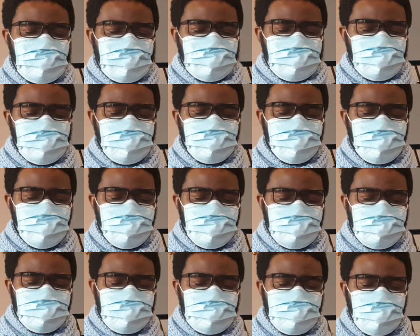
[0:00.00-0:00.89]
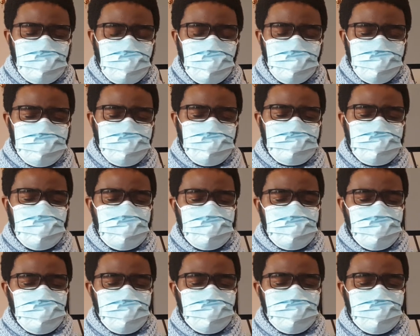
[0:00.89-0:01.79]
Then of course there are also
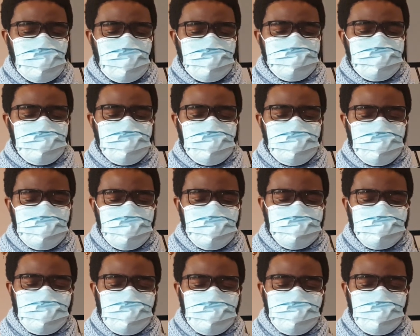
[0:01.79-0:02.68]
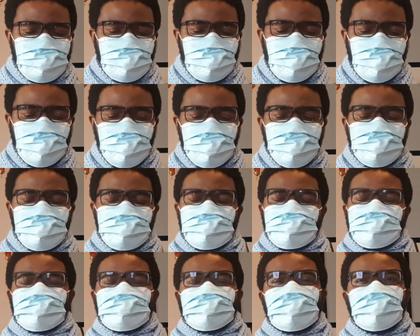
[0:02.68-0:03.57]
people who have to choose between
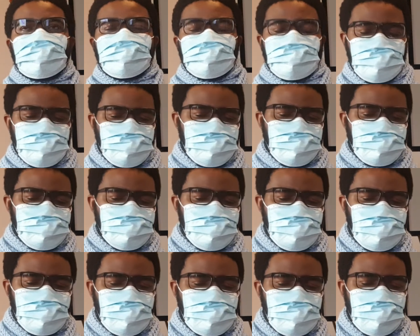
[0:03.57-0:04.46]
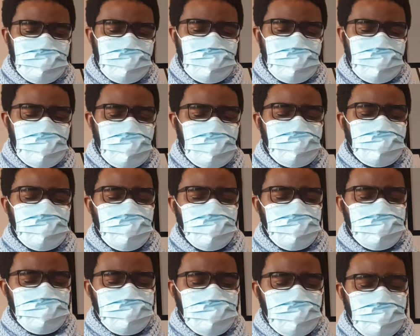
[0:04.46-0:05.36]
either staying home and
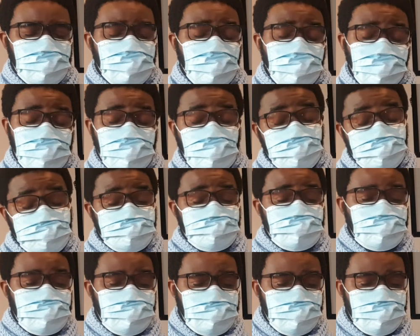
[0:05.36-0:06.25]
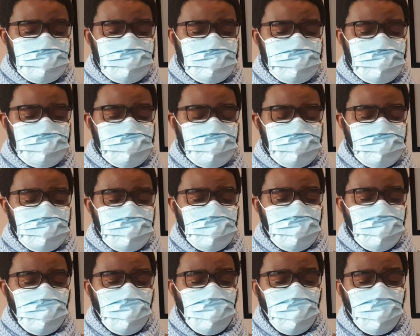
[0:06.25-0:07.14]
going hungry
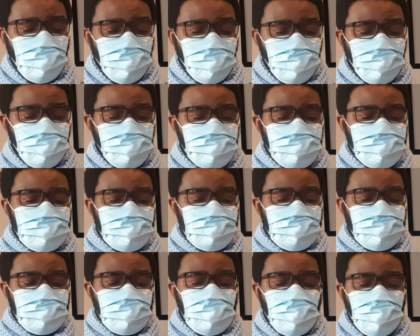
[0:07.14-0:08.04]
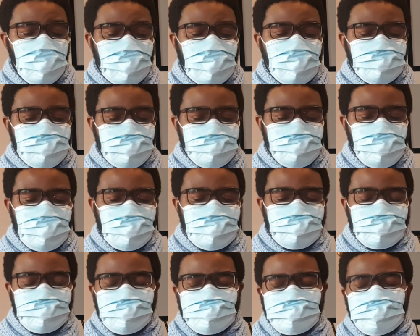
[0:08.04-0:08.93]
or going out to
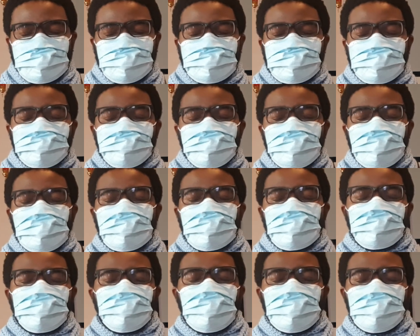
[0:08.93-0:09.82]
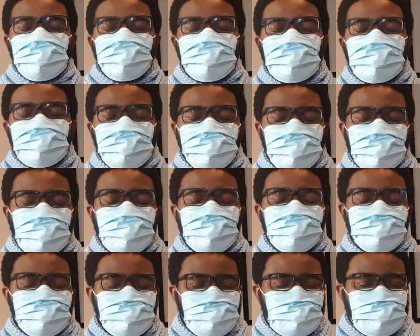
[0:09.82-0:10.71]
make a living, but with
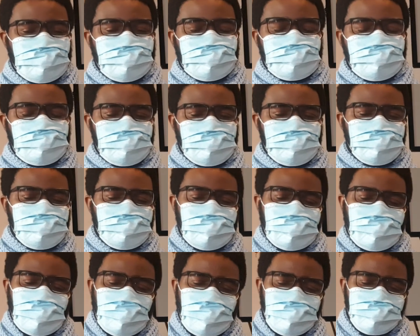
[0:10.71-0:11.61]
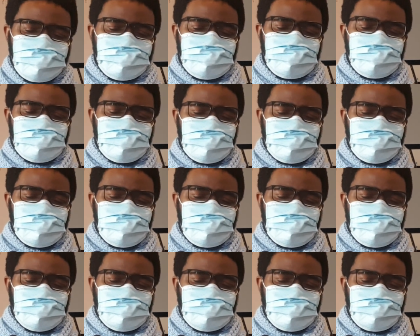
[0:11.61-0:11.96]
real risks to their health,